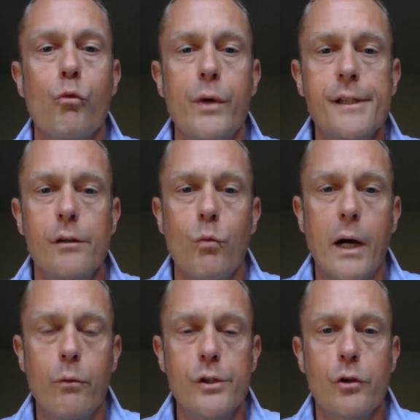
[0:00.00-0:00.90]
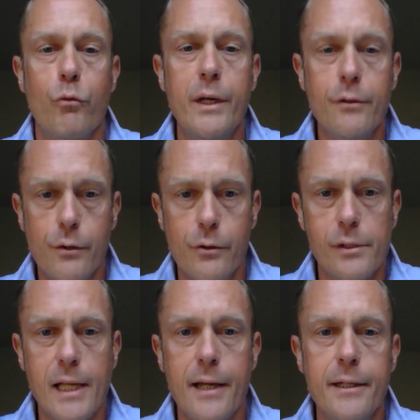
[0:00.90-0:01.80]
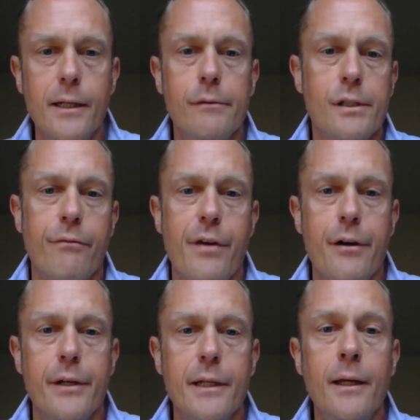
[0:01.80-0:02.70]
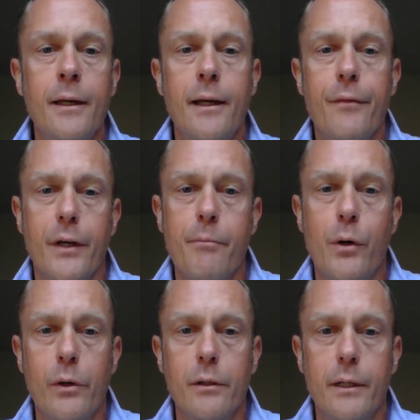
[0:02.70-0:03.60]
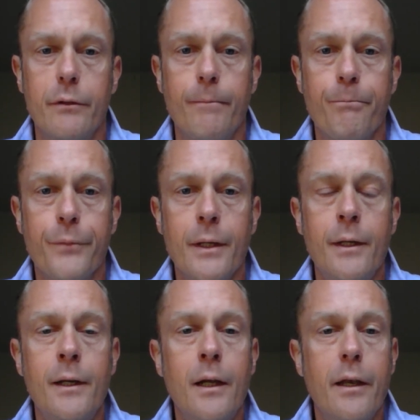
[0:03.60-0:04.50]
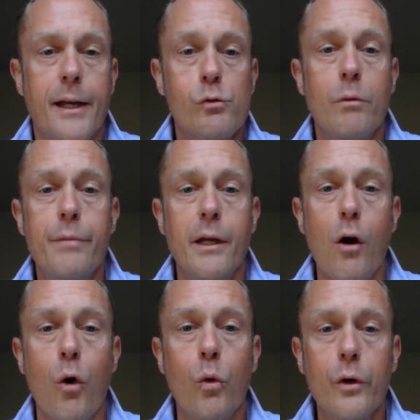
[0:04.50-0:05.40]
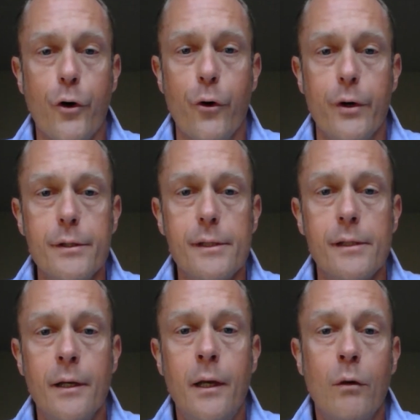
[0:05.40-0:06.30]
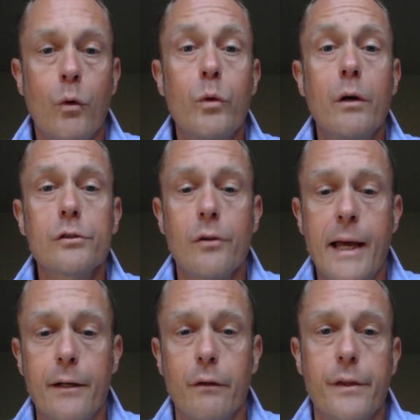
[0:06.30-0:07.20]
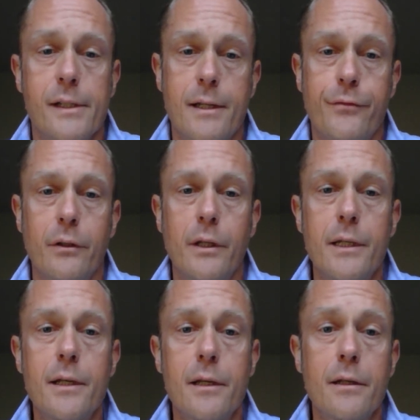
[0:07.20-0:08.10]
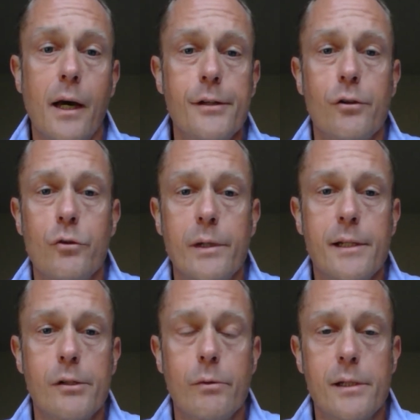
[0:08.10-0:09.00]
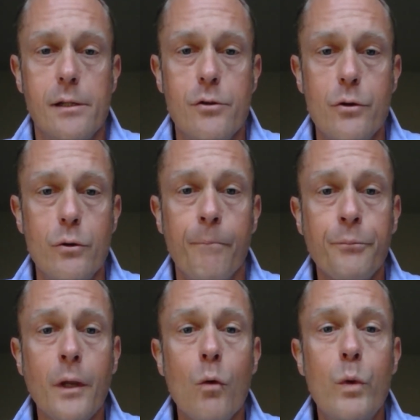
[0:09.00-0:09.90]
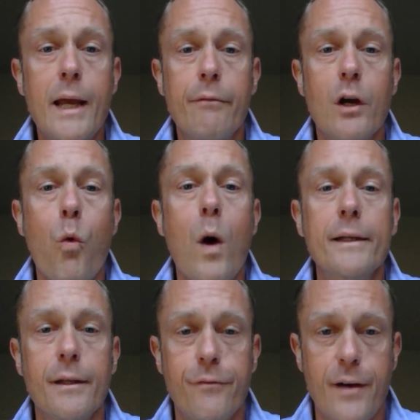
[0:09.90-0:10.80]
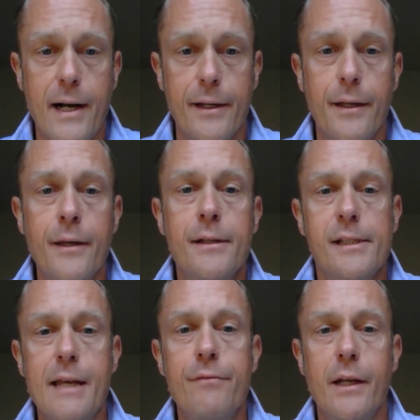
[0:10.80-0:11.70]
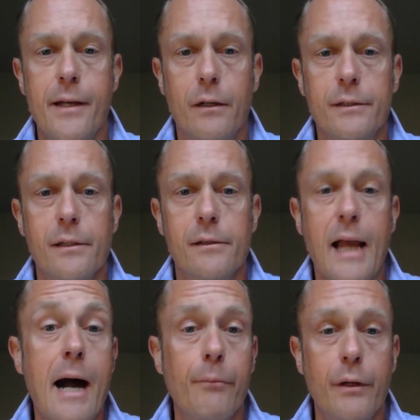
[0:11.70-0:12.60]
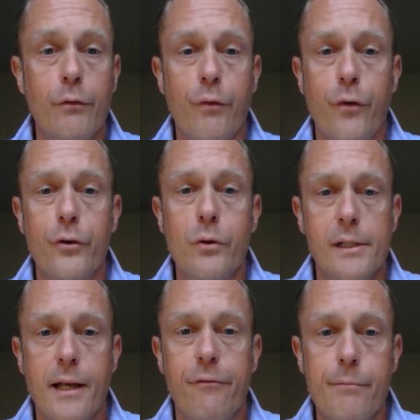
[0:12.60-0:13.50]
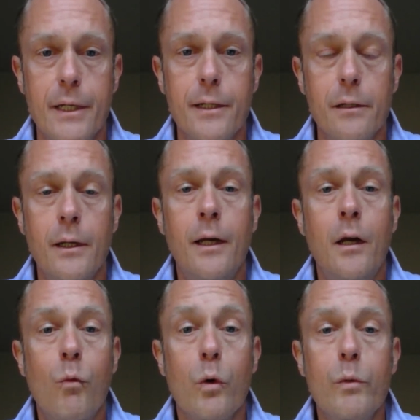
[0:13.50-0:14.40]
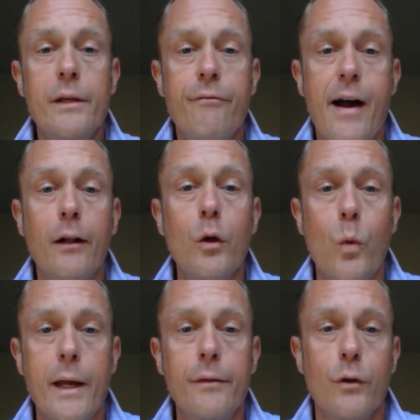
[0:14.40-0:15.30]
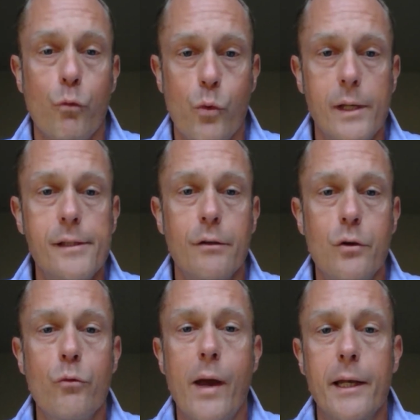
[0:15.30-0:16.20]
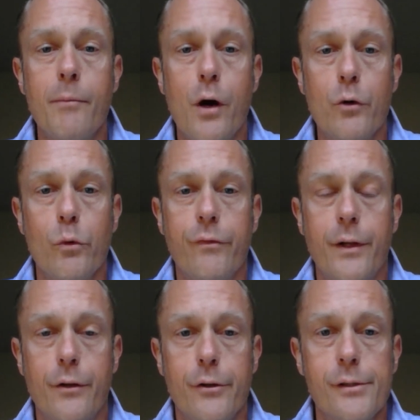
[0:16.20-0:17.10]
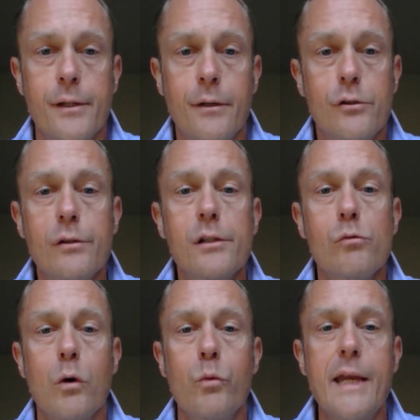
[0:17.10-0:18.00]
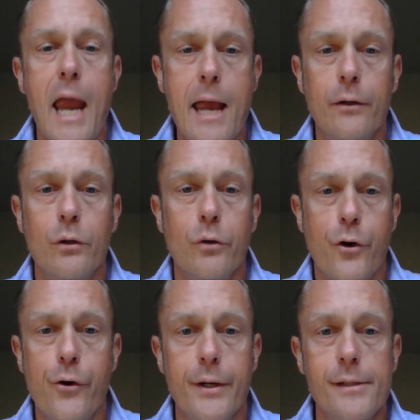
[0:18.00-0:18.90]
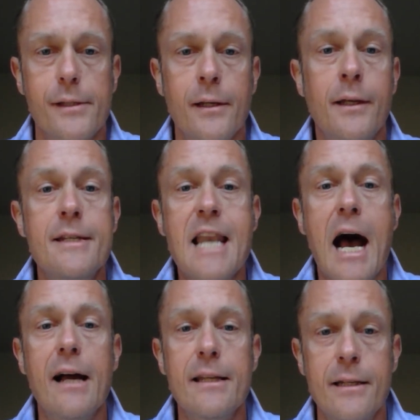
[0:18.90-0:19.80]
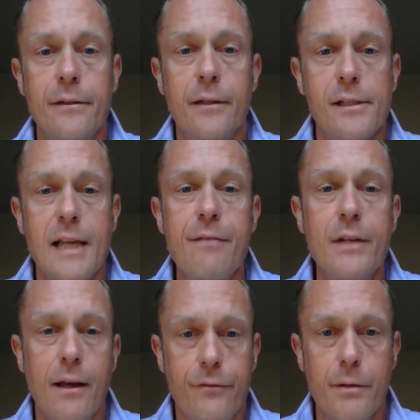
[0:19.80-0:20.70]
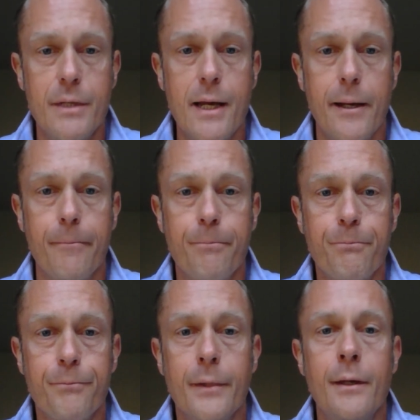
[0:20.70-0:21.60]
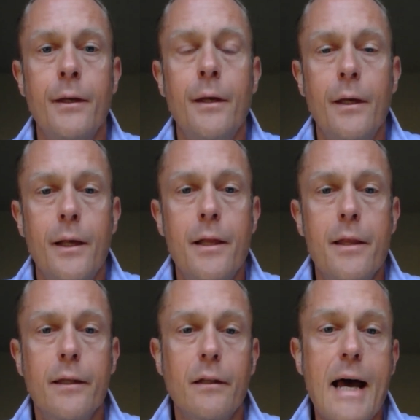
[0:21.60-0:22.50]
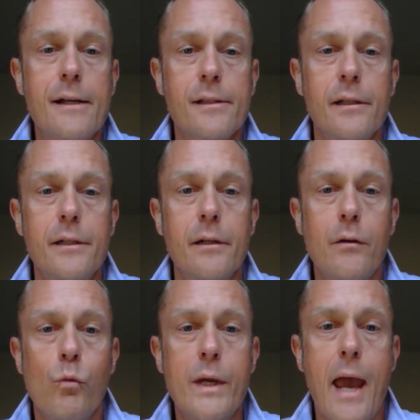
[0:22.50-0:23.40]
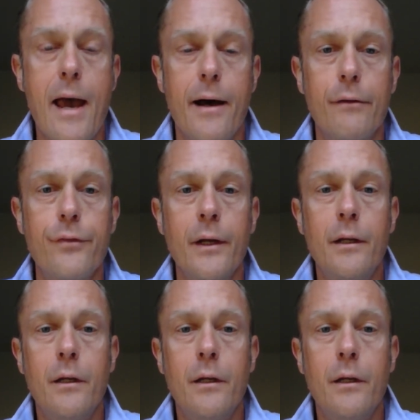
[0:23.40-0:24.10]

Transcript: reason why we should reintroduce the idea of severity at the component level. Next one being O, occurrence. Well, we also handled this differently in ISO 26262. We have a quantified safety analysis, commonly referred to as FMEA, where we evaluate the risk to random hardware failures. So this is where we handle occurrence, not in the safety FMEA. And then lastly, we have